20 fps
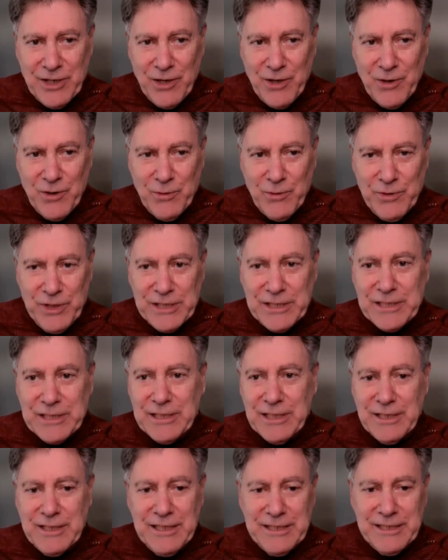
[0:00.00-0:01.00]
So
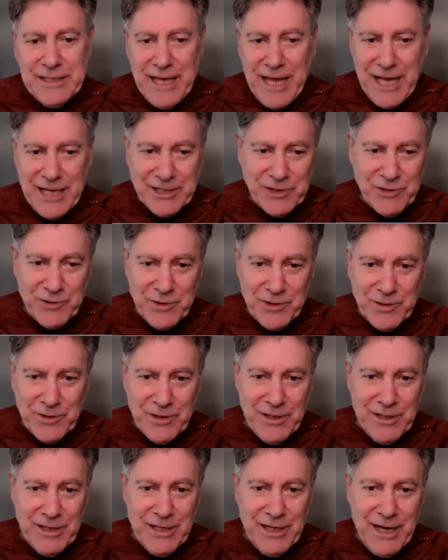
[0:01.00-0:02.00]
this is a
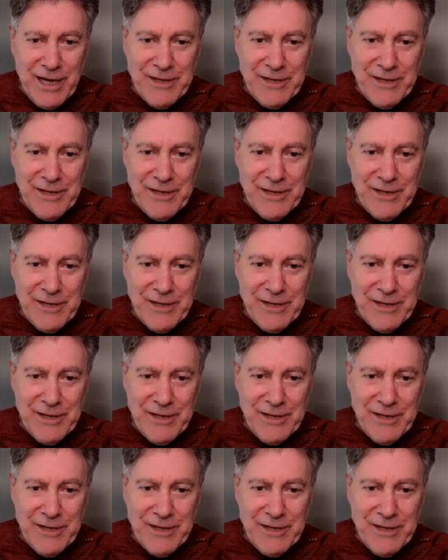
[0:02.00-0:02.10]
disaster.